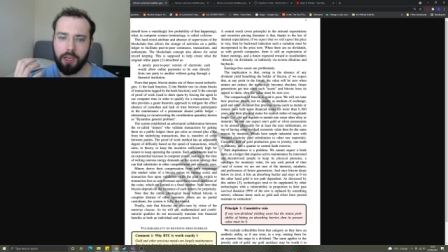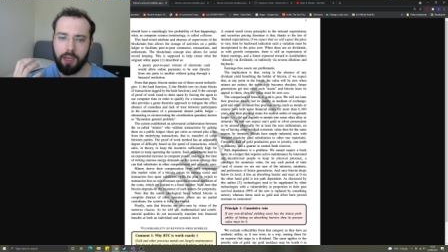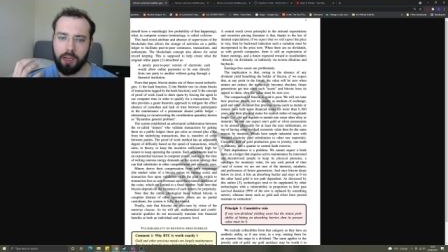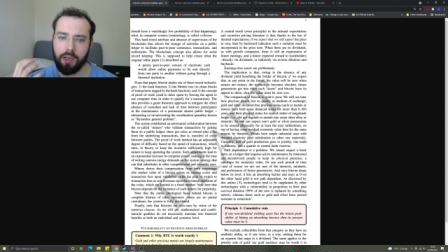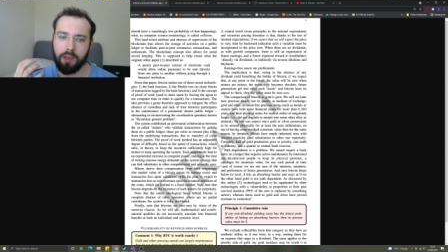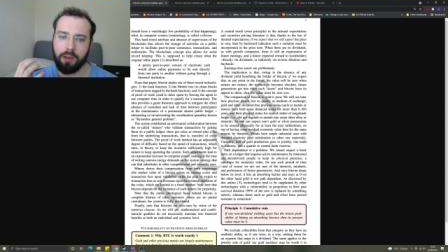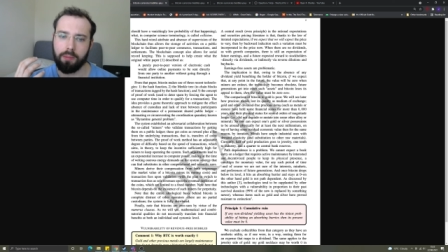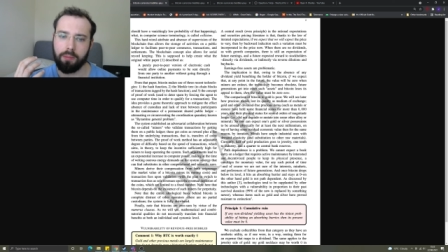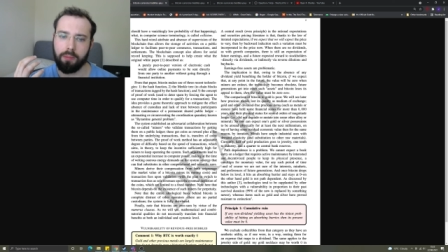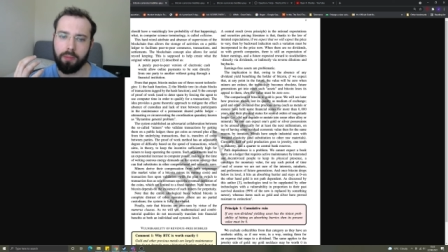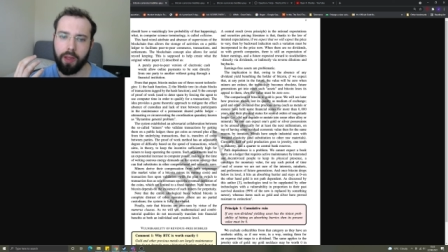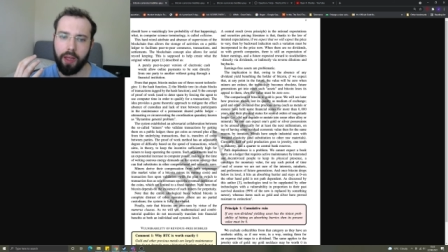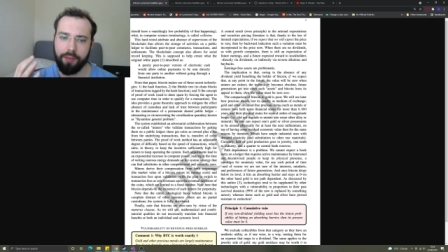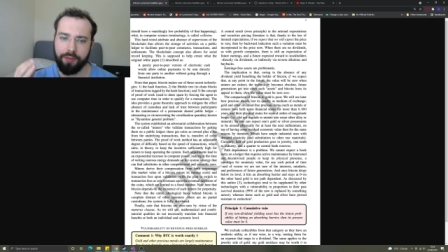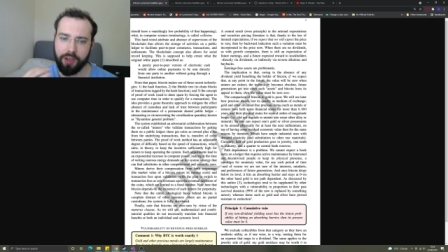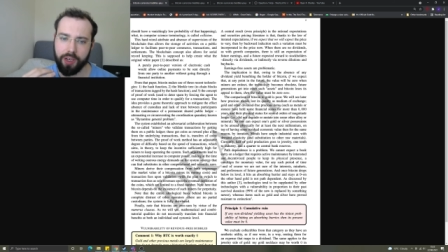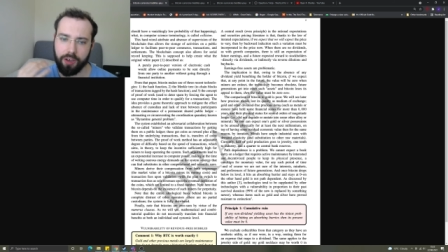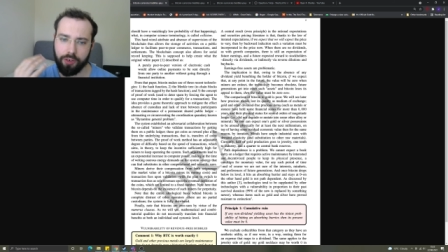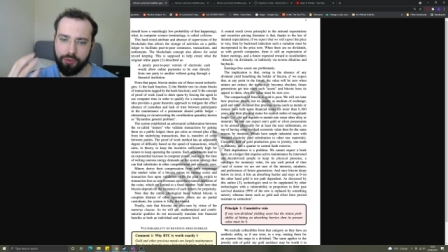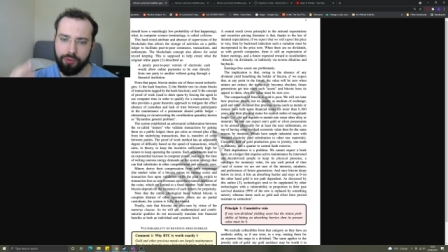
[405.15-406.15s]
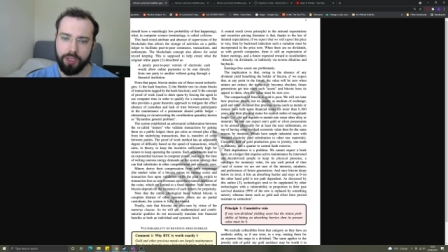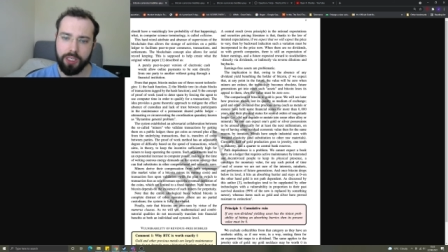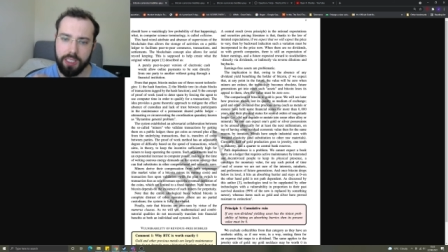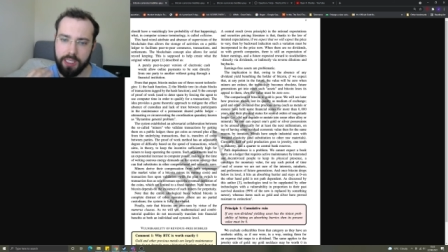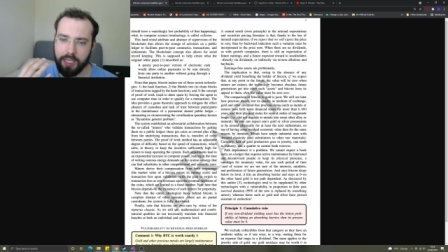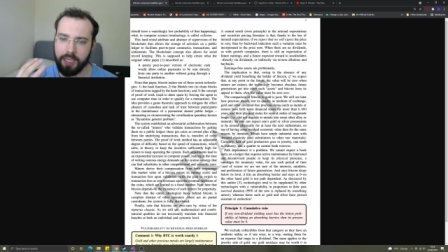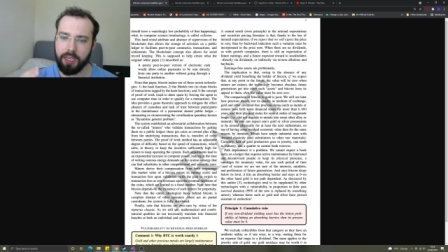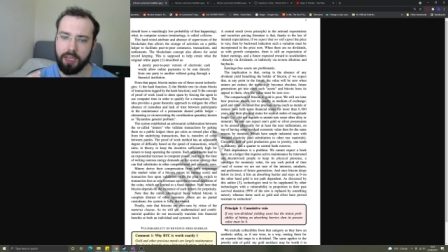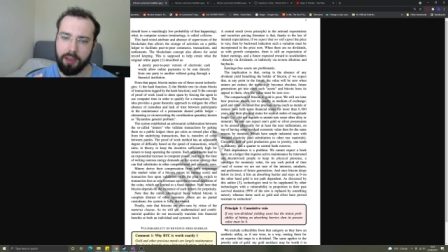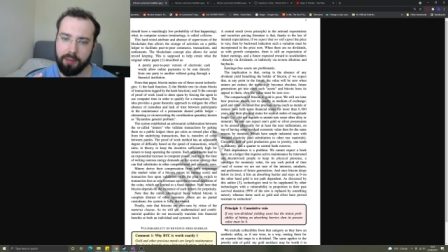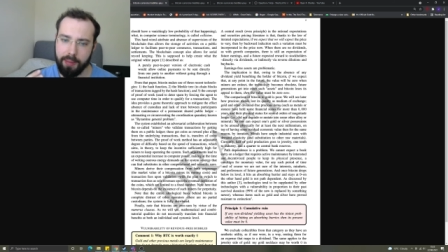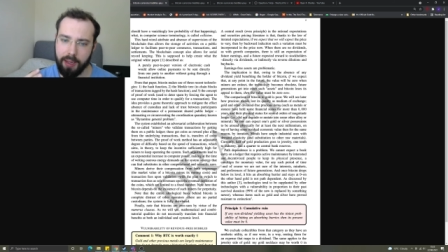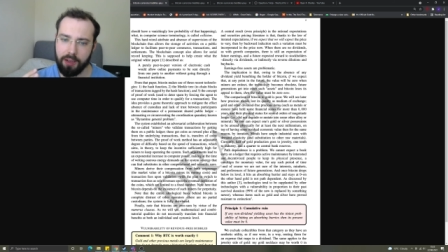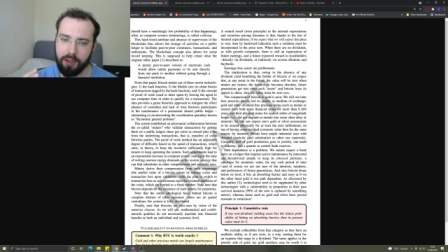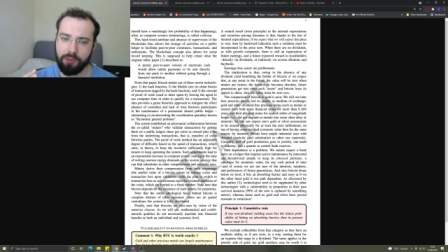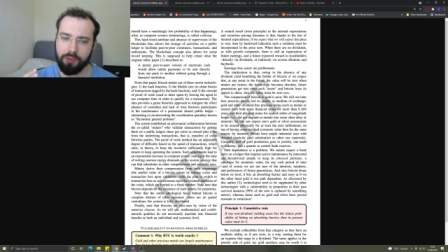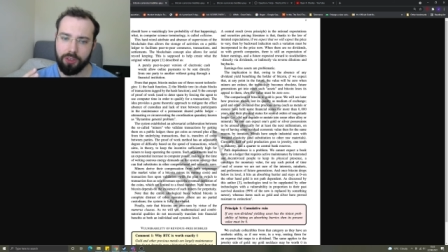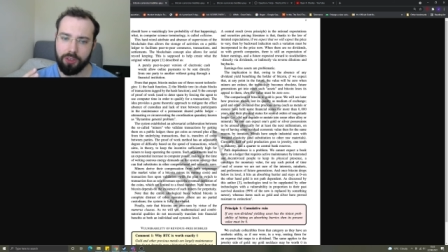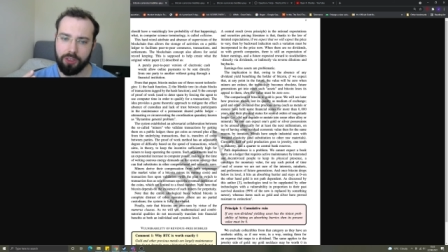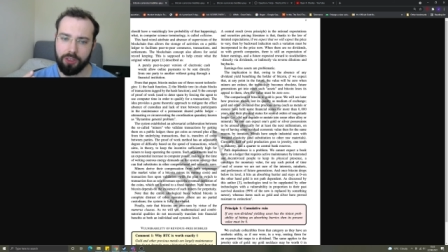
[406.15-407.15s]
um, ever increasing
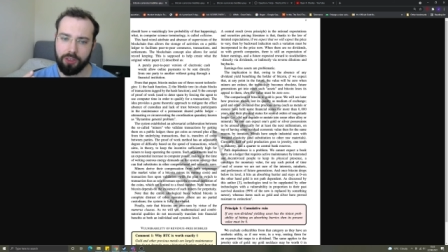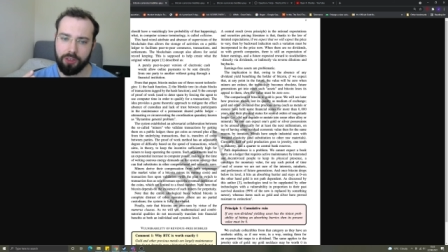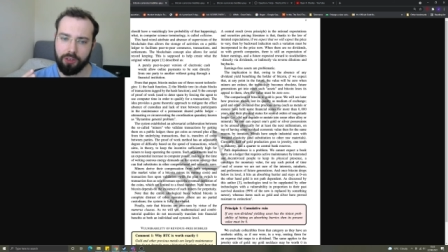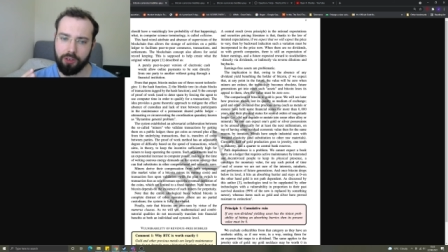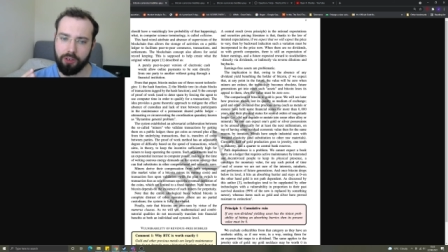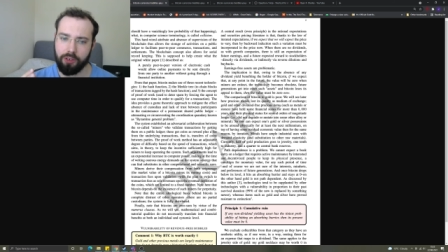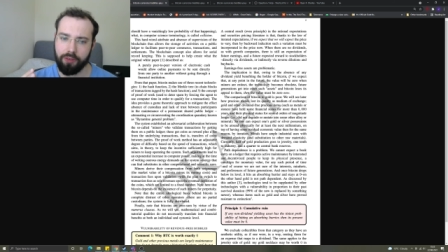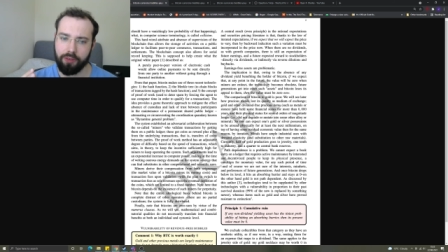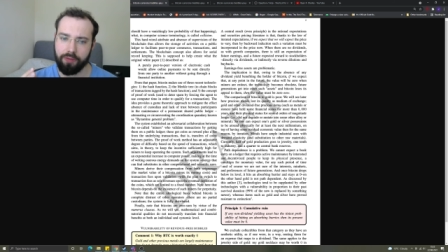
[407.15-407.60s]
amounts of